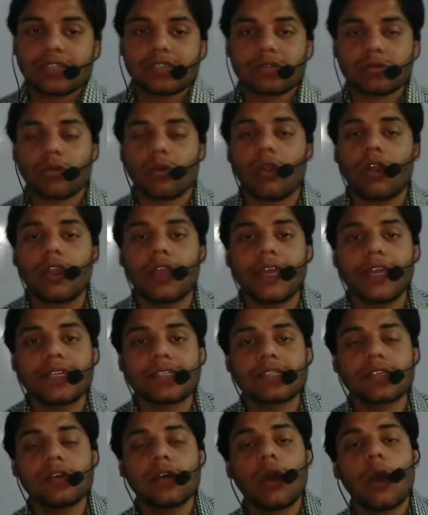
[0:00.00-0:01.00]
is called
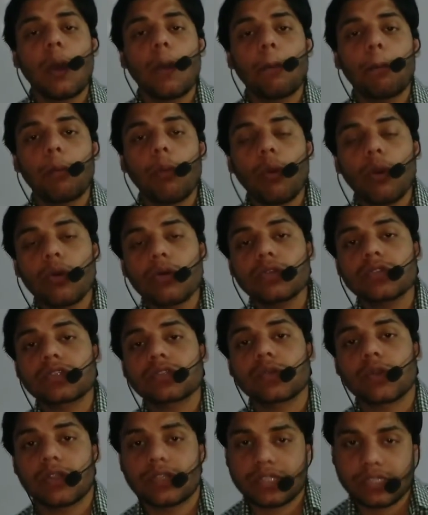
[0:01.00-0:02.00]
as
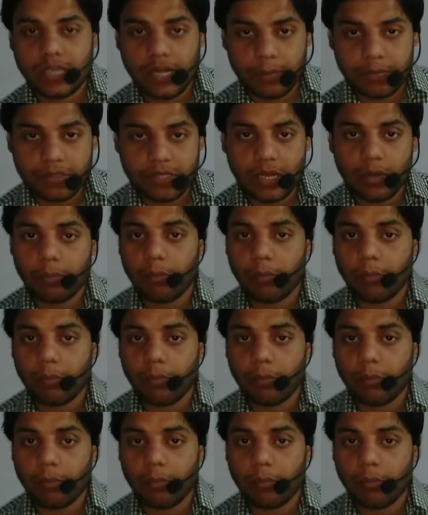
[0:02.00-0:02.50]
post-transcriptional